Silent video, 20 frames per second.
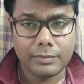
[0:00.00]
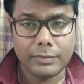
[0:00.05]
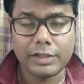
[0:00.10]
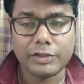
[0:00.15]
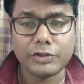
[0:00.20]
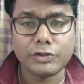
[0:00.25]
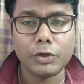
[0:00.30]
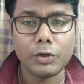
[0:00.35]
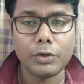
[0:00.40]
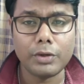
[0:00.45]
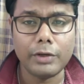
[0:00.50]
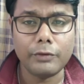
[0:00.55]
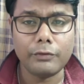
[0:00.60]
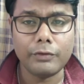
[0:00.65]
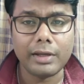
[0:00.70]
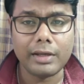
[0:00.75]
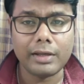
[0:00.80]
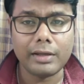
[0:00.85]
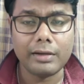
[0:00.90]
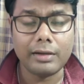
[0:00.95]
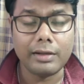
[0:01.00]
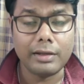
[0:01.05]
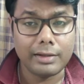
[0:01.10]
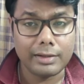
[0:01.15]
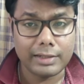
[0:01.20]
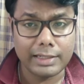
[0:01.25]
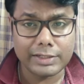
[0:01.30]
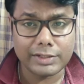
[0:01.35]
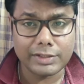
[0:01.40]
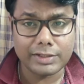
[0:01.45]
then surely we can
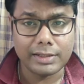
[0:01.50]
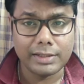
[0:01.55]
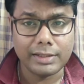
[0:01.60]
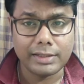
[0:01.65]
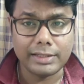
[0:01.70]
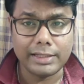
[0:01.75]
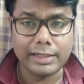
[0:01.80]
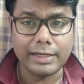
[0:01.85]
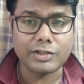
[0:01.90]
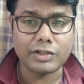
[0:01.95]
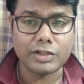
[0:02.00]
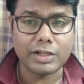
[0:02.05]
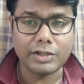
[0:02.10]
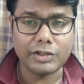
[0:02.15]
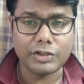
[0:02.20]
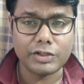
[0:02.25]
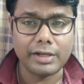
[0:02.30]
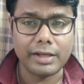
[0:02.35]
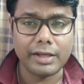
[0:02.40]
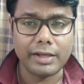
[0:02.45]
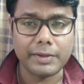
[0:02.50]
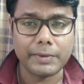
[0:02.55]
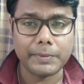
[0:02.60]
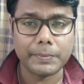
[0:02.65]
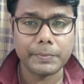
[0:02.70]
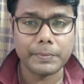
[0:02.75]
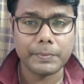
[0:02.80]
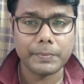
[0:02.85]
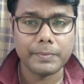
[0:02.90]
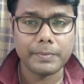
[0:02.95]
rest the discussion here.
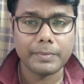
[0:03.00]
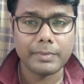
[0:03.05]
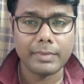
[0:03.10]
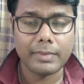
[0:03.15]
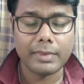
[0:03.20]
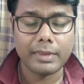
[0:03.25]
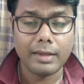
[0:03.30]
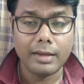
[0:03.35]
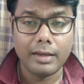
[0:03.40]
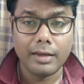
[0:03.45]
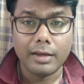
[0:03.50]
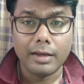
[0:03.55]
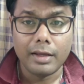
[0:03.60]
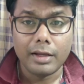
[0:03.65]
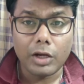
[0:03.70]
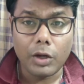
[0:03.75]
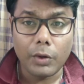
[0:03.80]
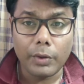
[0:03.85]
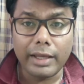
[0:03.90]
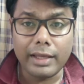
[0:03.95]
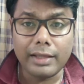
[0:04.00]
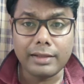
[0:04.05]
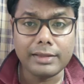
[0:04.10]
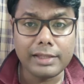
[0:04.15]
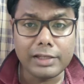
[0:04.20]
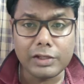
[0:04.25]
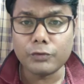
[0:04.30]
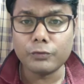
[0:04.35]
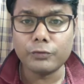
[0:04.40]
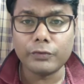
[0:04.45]
Now,
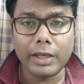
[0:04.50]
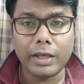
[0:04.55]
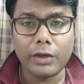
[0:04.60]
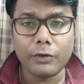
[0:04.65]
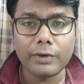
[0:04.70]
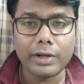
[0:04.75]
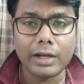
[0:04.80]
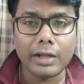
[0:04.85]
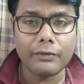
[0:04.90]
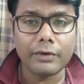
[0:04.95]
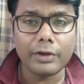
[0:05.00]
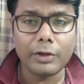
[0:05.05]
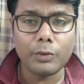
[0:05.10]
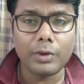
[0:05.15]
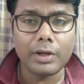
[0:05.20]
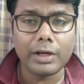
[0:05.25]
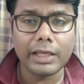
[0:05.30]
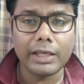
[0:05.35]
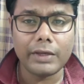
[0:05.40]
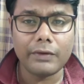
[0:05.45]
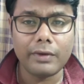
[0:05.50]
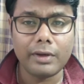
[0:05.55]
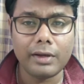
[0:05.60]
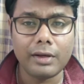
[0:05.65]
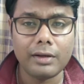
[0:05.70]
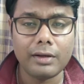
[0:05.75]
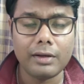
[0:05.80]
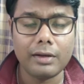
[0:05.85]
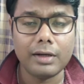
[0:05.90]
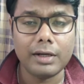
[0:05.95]
in this way, whenever you are
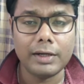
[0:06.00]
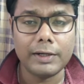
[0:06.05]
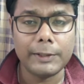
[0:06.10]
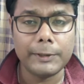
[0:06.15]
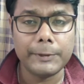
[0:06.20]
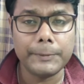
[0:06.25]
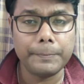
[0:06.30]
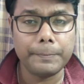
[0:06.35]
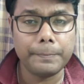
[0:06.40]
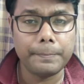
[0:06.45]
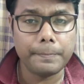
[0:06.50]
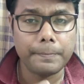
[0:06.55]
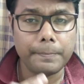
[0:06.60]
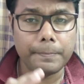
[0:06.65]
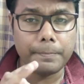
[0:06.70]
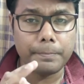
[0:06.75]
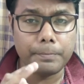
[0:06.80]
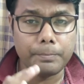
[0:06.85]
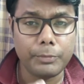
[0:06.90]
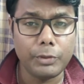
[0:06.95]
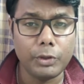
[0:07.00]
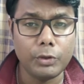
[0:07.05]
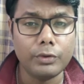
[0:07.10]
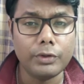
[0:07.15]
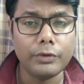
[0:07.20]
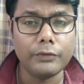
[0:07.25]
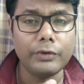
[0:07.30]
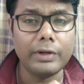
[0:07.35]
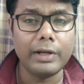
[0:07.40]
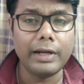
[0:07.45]
giving a
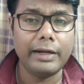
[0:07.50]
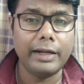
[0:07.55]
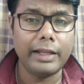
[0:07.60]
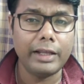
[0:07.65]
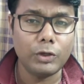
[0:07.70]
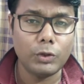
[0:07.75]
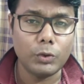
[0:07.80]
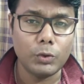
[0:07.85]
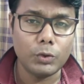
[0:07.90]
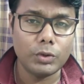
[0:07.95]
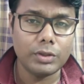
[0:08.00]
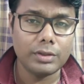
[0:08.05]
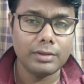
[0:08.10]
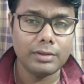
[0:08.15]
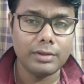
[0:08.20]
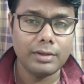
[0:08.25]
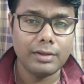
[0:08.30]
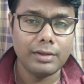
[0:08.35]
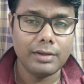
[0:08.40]
beautiful ending note,